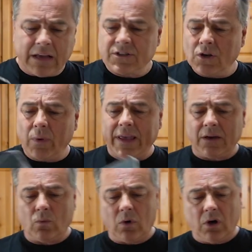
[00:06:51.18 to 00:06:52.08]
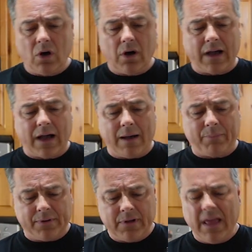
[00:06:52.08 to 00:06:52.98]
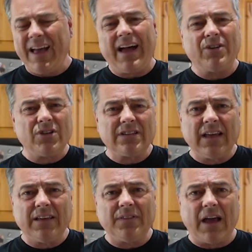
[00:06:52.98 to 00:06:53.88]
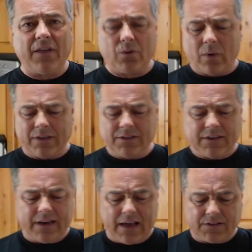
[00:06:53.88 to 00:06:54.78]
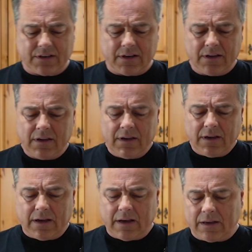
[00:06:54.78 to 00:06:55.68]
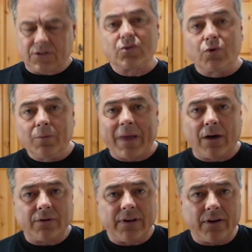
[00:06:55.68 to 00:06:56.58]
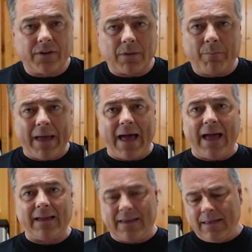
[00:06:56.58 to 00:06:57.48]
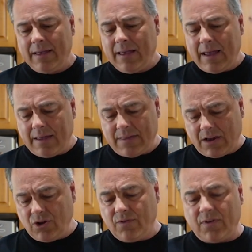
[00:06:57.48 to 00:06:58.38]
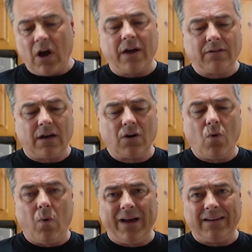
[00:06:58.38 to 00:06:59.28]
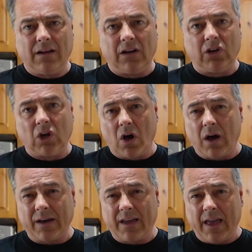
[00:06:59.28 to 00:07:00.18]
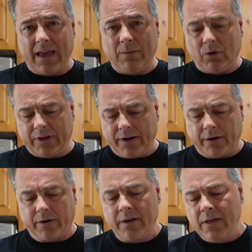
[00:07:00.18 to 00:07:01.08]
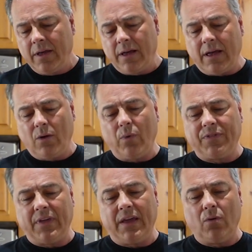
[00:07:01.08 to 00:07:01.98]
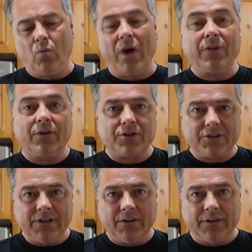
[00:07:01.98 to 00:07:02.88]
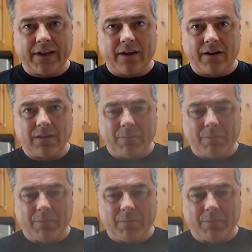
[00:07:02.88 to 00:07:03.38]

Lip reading: So it will hook up, just like the other ones. It has a screw mount here at the back, and then you've got quite a long cable here with a weather shielding on the